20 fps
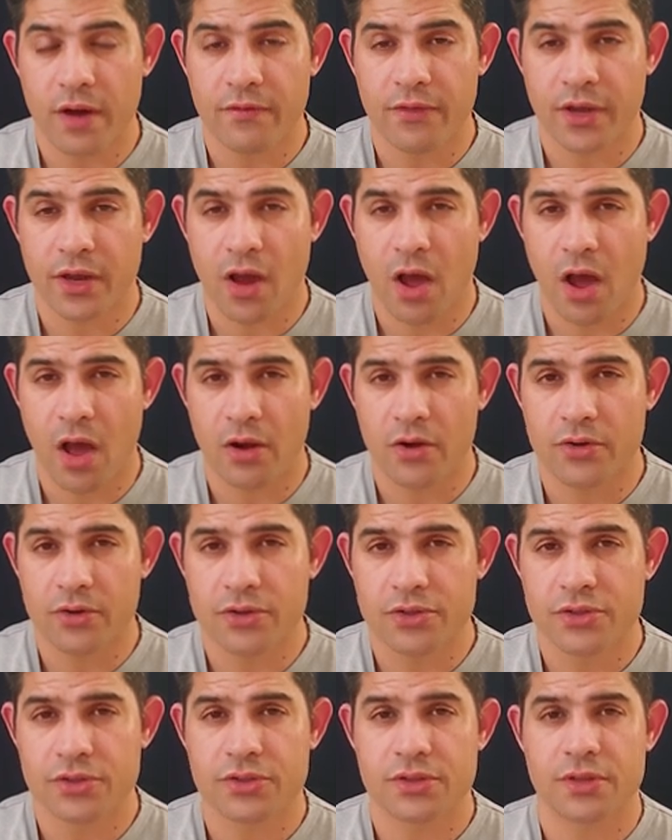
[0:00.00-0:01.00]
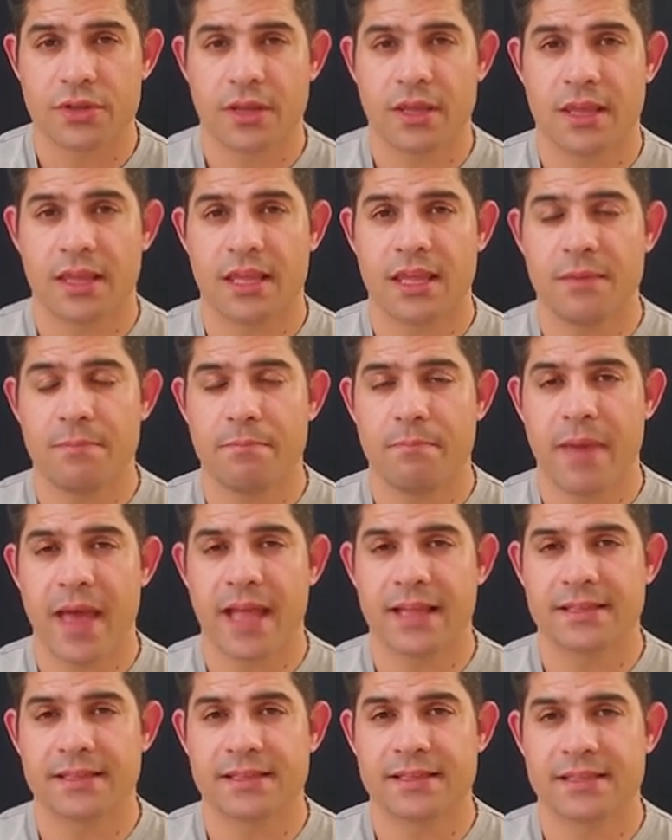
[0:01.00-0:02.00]
One of the callers,
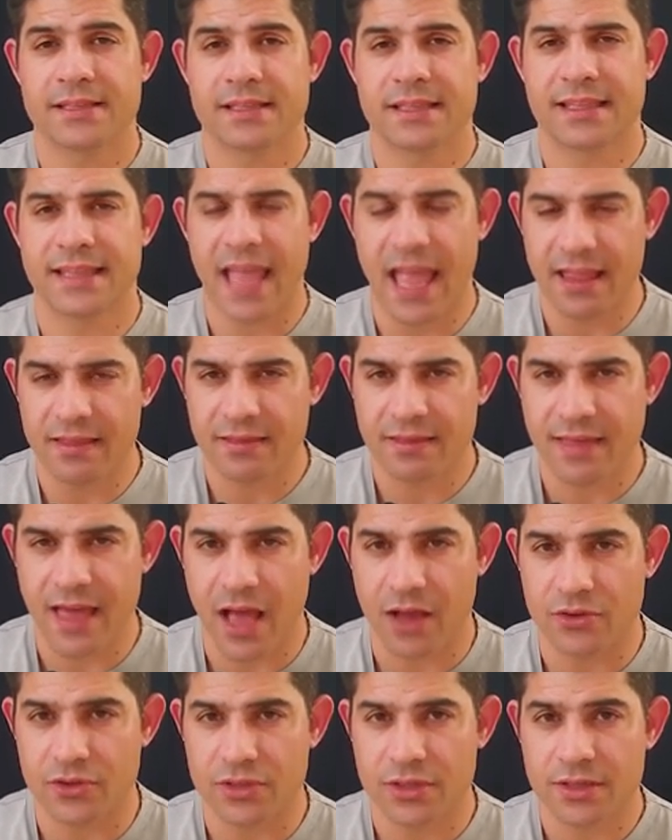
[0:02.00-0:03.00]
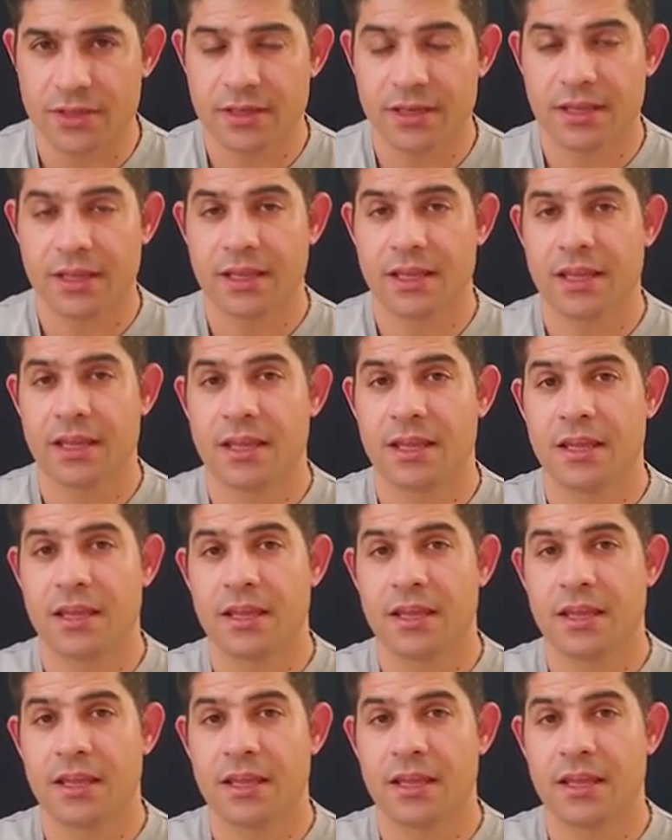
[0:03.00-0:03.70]
he bets 10,000.